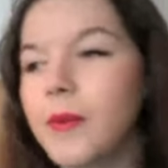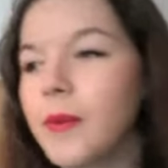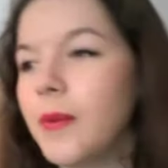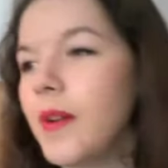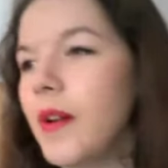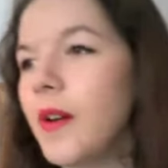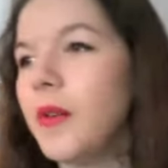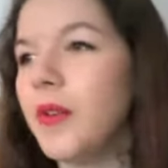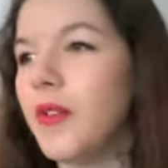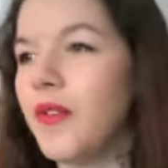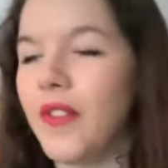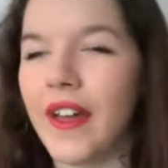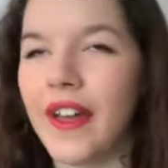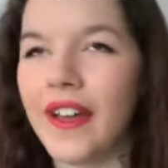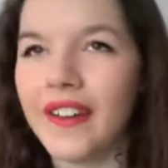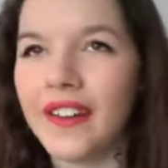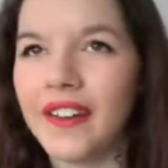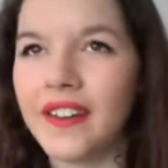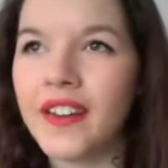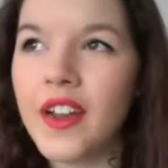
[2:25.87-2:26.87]
blah, blah, all of
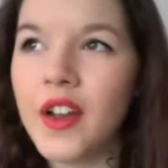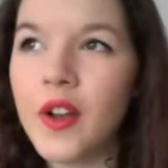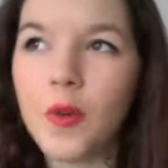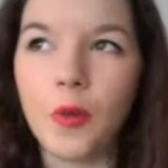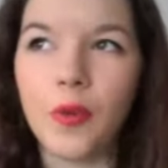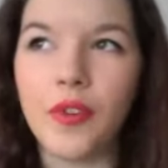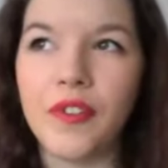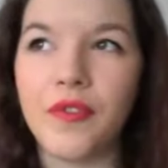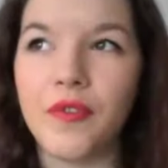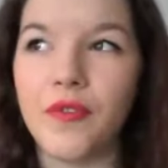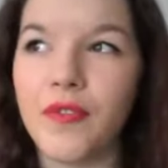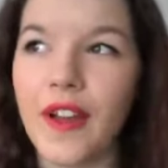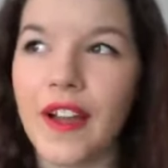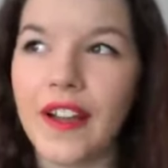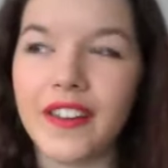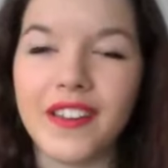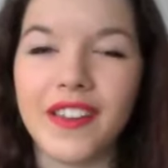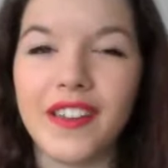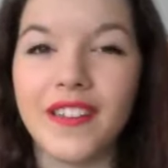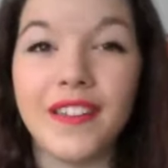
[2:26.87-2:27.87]
that and all different
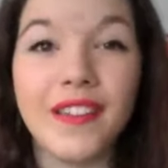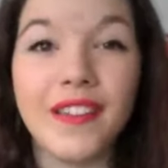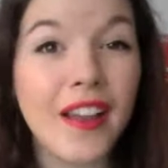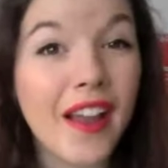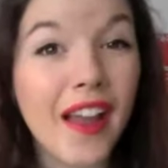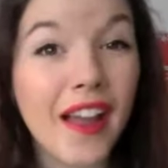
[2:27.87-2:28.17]
factors.